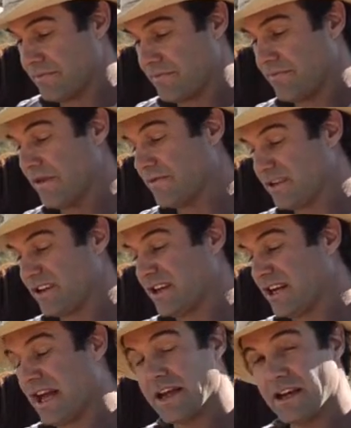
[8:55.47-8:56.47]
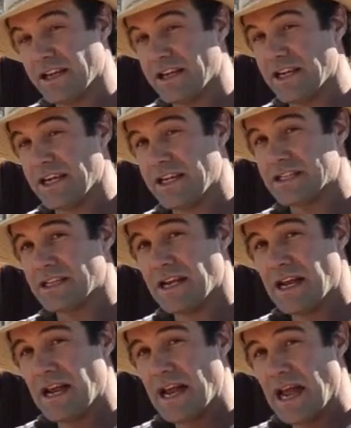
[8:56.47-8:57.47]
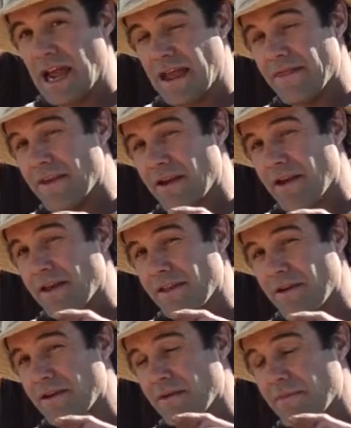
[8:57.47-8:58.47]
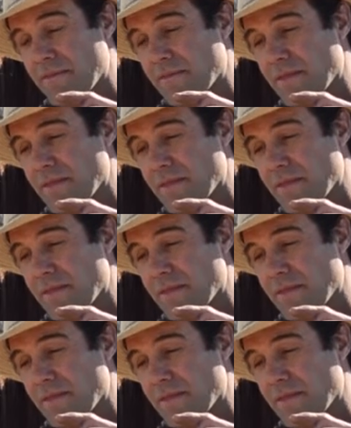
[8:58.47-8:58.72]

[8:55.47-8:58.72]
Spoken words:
15, 18 years, and the